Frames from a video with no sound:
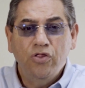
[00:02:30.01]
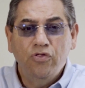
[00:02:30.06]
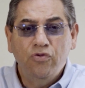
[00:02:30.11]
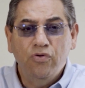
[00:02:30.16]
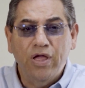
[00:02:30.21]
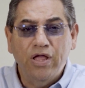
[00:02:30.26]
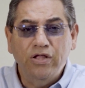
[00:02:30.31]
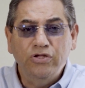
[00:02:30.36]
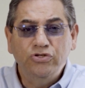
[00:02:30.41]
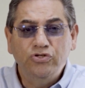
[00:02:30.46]

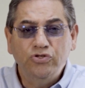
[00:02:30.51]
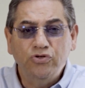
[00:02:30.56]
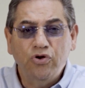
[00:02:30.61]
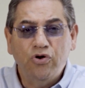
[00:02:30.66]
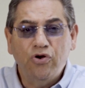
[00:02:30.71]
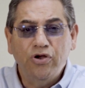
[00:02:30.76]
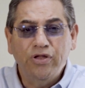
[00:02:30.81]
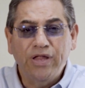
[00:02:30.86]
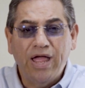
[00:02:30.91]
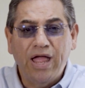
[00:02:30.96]
to
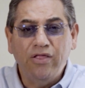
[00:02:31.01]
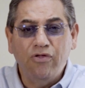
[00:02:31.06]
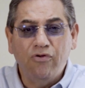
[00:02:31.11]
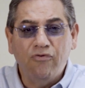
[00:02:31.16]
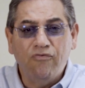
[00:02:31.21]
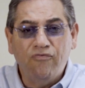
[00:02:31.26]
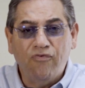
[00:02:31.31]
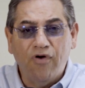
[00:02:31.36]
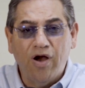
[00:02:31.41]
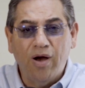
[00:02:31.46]
ensure that
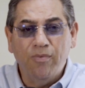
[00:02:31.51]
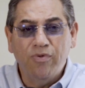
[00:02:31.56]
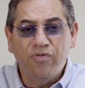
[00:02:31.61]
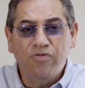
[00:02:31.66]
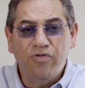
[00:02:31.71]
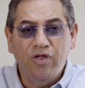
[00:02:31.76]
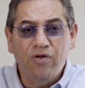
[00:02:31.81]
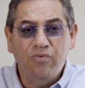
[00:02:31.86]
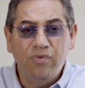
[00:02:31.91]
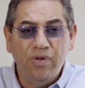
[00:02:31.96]
your
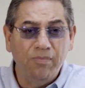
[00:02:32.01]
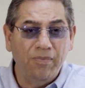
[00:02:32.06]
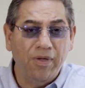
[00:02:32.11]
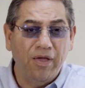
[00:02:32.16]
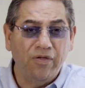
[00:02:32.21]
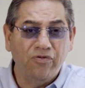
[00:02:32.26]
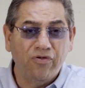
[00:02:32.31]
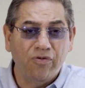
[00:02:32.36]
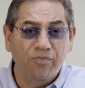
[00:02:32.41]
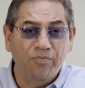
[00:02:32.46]
pharmacy
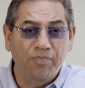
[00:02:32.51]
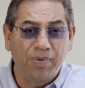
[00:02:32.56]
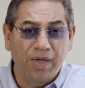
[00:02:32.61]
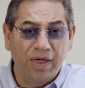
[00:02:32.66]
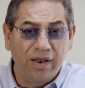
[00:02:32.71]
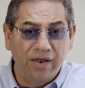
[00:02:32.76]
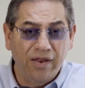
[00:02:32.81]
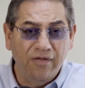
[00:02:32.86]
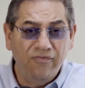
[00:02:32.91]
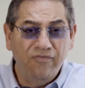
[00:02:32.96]
remains
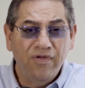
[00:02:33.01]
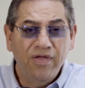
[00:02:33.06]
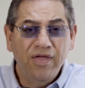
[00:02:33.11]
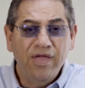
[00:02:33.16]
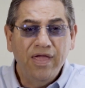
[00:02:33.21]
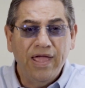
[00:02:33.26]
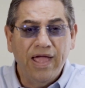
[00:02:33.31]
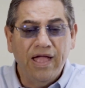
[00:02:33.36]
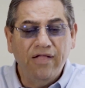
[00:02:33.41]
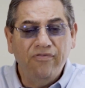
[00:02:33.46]
competitive
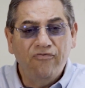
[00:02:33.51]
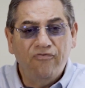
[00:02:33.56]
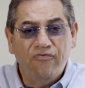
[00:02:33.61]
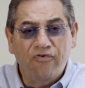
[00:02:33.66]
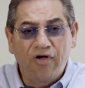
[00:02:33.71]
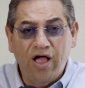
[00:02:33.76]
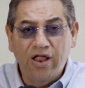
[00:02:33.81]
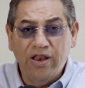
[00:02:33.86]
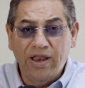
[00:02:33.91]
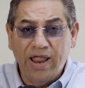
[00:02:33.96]
and
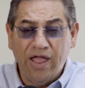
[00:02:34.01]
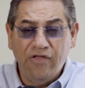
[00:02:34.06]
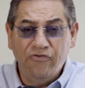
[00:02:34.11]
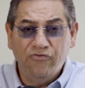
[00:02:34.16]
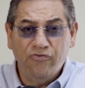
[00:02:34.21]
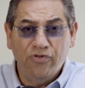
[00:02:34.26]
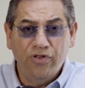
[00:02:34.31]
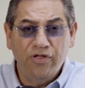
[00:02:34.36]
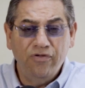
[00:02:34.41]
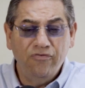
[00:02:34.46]

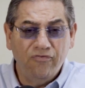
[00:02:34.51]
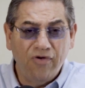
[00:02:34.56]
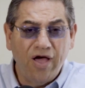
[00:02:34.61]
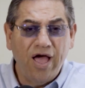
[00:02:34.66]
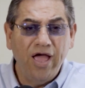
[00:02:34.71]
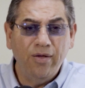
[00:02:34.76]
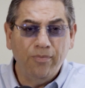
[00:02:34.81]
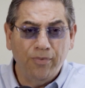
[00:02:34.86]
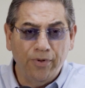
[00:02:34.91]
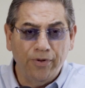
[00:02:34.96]
financially
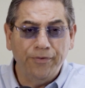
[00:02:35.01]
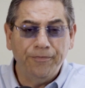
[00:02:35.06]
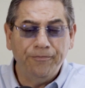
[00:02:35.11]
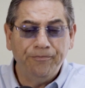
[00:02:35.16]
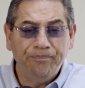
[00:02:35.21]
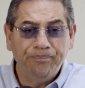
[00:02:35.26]
viable.